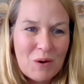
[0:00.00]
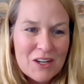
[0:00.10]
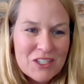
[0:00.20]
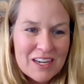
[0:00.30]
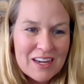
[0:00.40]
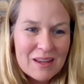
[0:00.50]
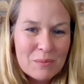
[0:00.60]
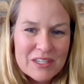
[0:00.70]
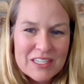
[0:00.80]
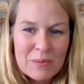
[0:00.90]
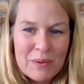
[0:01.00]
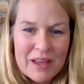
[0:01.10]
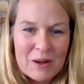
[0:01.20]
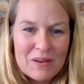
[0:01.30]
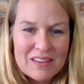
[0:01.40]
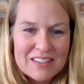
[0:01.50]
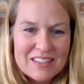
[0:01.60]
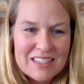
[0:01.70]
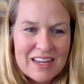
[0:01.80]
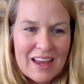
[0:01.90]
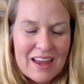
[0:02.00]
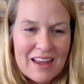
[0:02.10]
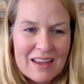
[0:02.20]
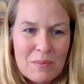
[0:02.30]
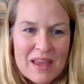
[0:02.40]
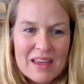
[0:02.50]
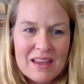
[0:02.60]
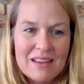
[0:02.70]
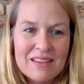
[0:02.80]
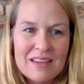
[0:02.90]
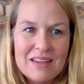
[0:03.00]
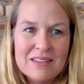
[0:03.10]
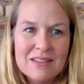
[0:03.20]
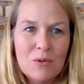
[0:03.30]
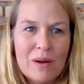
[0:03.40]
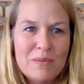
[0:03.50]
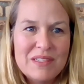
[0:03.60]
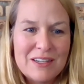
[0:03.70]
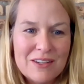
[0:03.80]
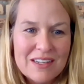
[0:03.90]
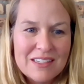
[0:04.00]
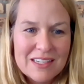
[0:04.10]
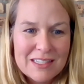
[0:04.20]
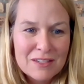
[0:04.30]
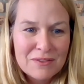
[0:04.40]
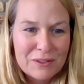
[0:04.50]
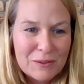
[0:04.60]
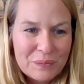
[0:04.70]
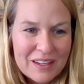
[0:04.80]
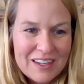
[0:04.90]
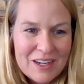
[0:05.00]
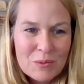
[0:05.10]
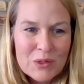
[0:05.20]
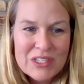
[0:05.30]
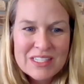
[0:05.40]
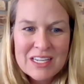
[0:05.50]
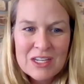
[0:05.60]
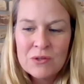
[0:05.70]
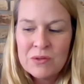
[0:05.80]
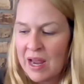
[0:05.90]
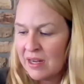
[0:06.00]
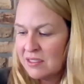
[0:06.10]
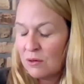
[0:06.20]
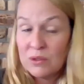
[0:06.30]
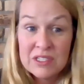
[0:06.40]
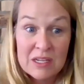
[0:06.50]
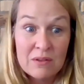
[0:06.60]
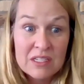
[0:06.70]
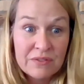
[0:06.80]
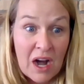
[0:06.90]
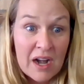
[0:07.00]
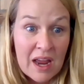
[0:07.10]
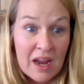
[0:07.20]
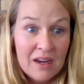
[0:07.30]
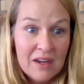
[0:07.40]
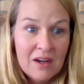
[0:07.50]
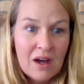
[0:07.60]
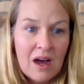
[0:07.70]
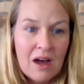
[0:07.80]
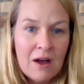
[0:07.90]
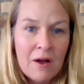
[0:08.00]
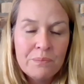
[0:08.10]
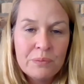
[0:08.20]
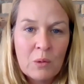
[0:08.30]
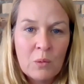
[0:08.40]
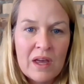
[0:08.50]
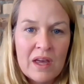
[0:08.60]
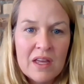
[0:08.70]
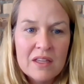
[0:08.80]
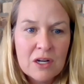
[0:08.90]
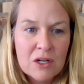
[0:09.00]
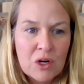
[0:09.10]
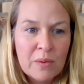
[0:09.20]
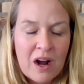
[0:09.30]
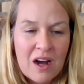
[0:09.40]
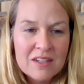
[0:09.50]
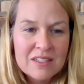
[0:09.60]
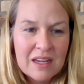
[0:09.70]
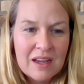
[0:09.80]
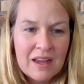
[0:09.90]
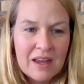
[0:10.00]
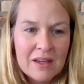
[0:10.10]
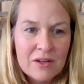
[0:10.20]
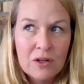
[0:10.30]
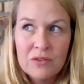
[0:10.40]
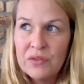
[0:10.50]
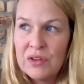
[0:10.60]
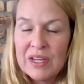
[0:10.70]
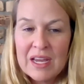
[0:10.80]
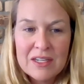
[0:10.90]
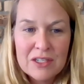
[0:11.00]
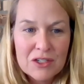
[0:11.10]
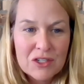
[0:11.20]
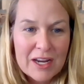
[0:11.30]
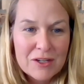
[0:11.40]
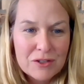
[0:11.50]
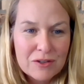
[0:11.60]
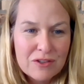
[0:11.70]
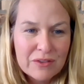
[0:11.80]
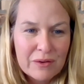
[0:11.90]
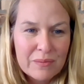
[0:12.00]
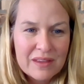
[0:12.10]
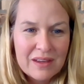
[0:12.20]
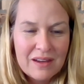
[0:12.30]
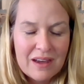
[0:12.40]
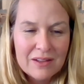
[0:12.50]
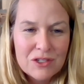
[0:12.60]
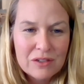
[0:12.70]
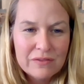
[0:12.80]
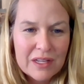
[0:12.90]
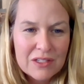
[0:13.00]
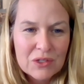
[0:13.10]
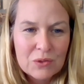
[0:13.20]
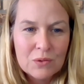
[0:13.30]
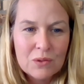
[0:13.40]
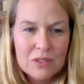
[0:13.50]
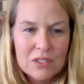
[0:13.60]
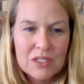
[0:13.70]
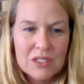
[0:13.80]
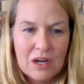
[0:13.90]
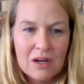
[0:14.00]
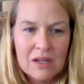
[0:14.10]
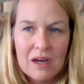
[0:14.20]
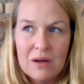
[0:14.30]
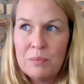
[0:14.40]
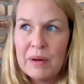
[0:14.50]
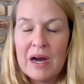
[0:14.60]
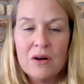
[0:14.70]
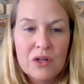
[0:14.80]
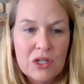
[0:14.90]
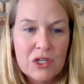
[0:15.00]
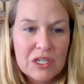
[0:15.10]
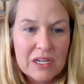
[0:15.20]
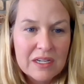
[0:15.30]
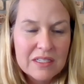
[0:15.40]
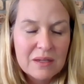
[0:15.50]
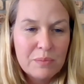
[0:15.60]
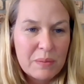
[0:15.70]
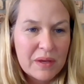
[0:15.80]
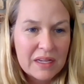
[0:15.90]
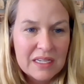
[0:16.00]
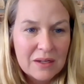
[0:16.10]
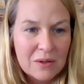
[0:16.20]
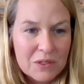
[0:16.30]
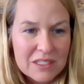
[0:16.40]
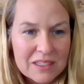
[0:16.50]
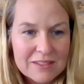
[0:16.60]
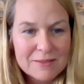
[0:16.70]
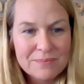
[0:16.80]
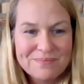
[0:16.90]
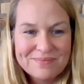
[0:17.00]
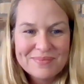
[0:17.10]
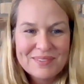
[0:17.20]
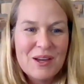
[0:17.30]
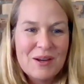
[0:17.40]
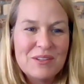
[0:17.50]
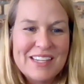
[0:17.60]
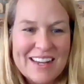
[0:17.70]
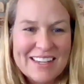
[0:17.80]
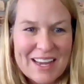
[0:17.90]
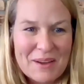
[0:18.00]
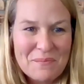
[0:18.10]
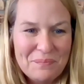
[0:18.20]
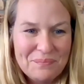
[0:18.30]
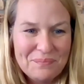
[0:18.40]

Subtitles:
watching and participating with us today and making these little web series successful. We'll see you this Friday with Dr. Oberhaus and hopefully Dr. Andrews from the LSU Vet School to talk about Cushing's and PPID in horses. We'll see you next time.